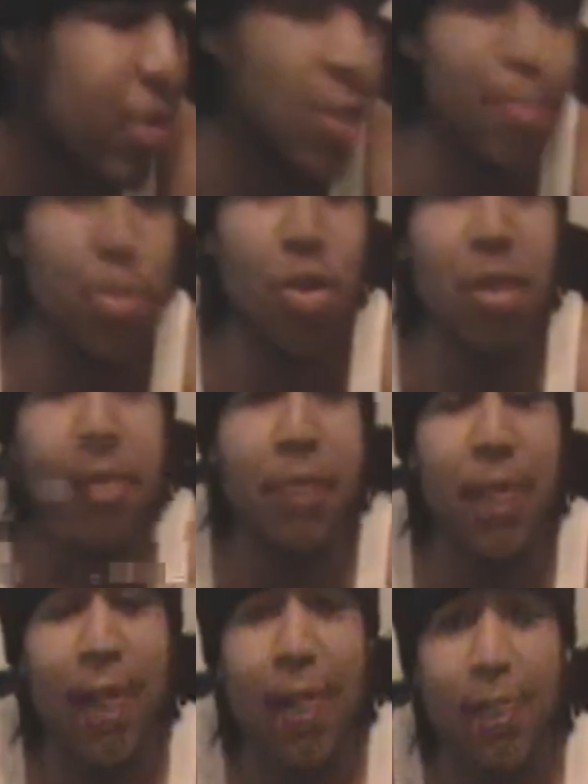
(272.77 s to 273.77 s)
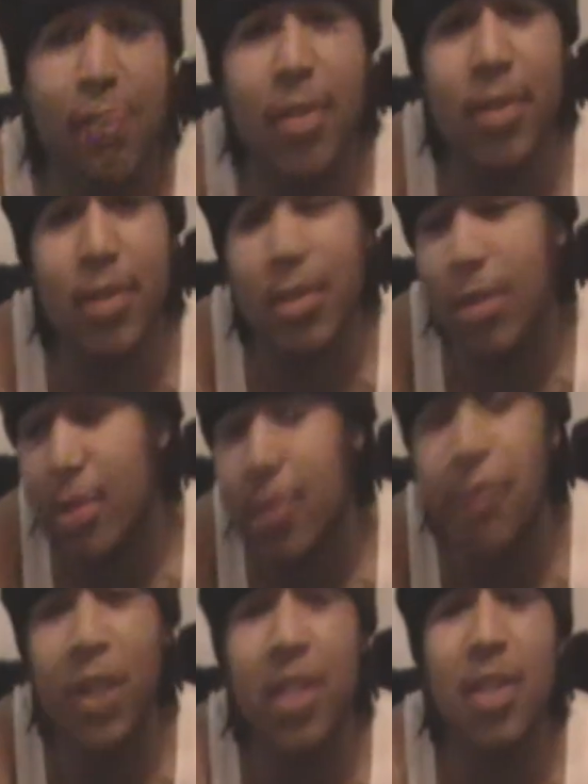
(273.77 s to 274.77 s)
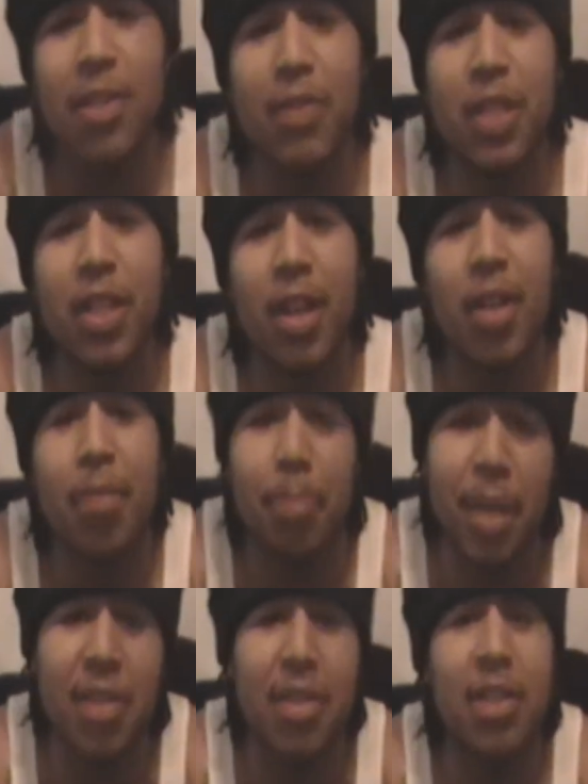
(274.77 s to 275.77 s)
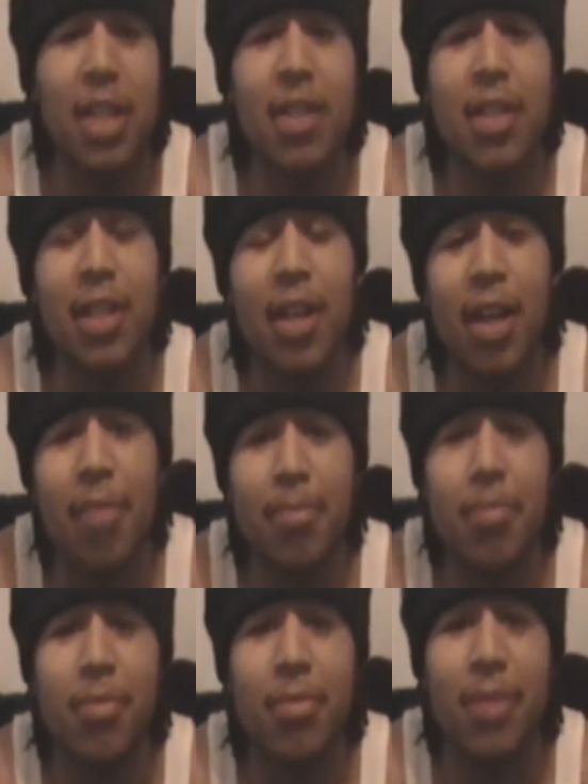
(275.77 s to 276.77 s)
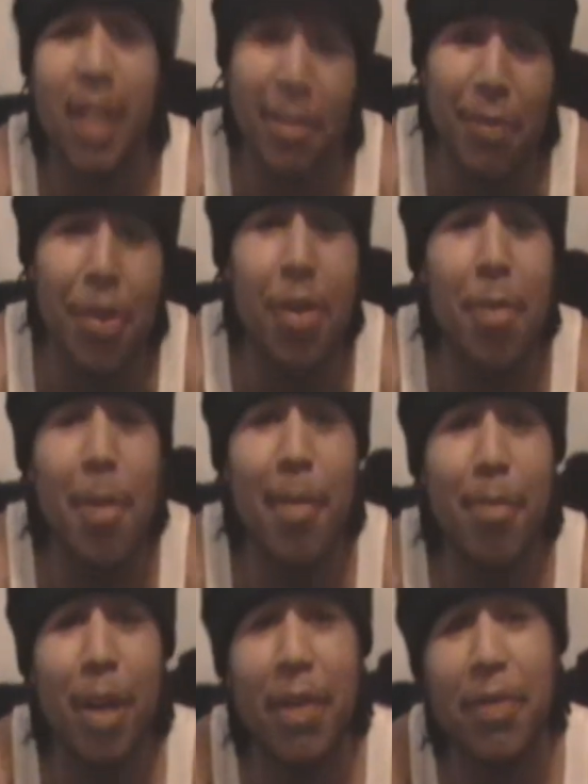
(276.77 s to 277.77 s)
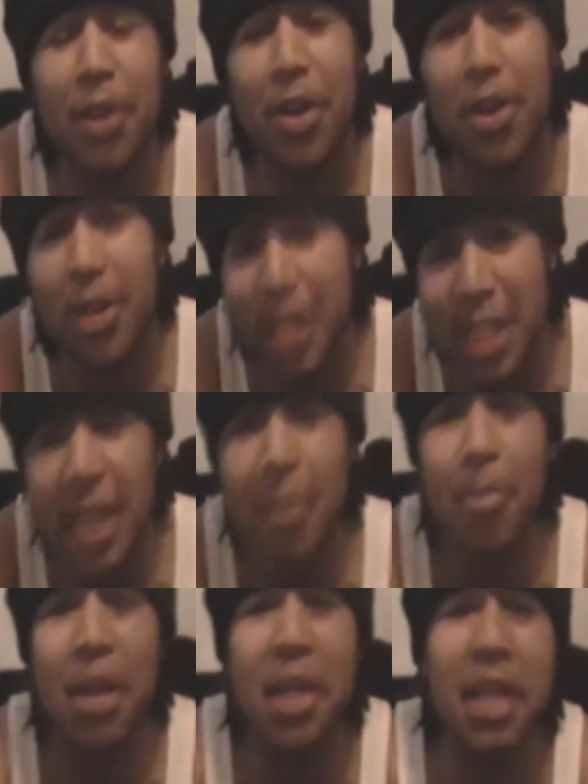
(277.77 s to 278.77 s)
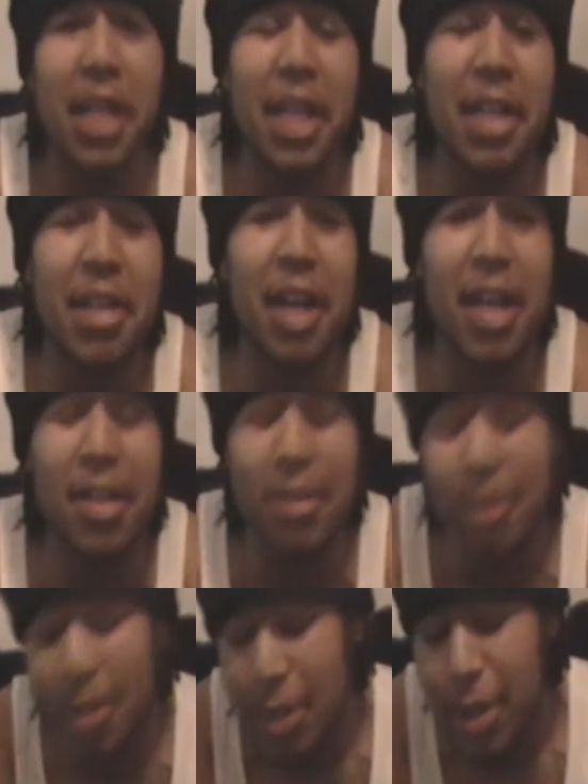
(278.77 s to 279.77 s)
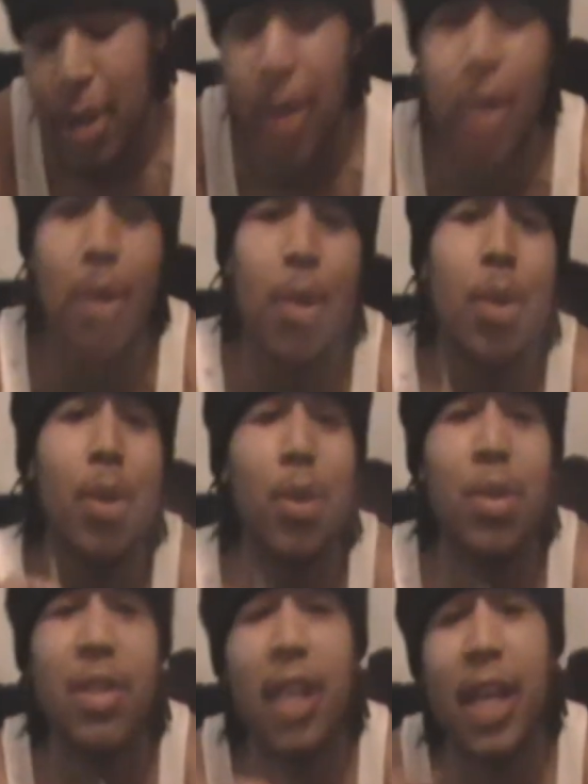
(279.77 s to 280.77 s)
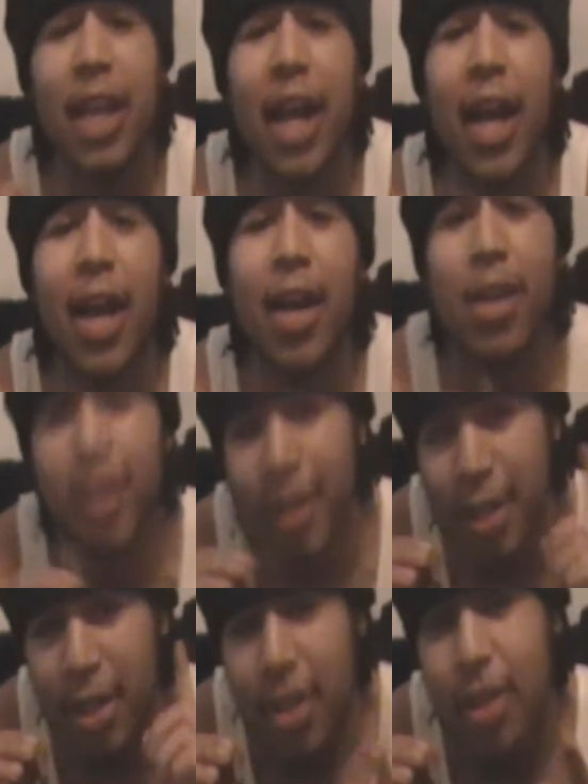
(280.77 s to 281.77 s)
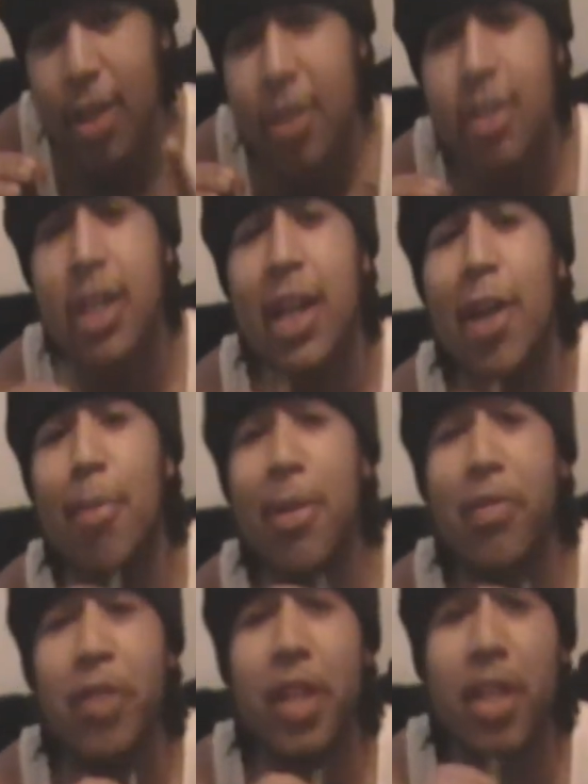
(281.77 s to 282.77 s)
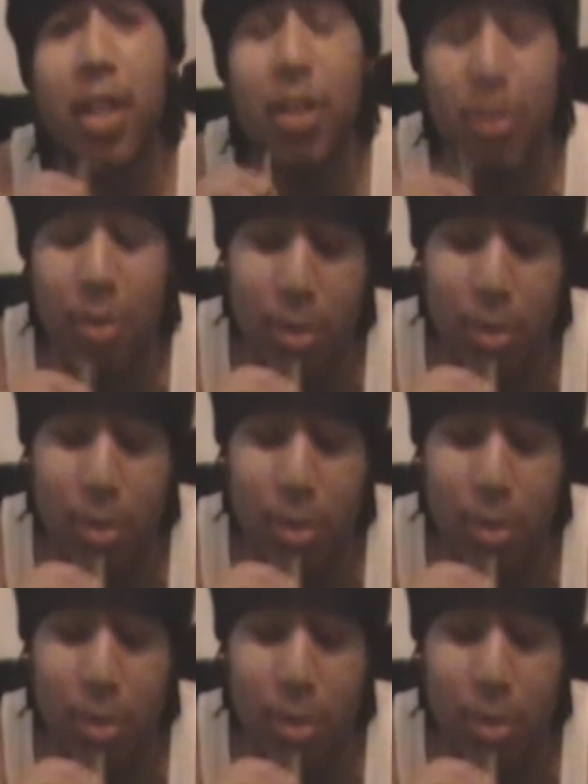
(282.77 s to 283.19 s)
Your boy Fly, fresh living young, the best is yet to come. Death gone and my breath gone. Get money and get nothing. Stay high. Check out my videos.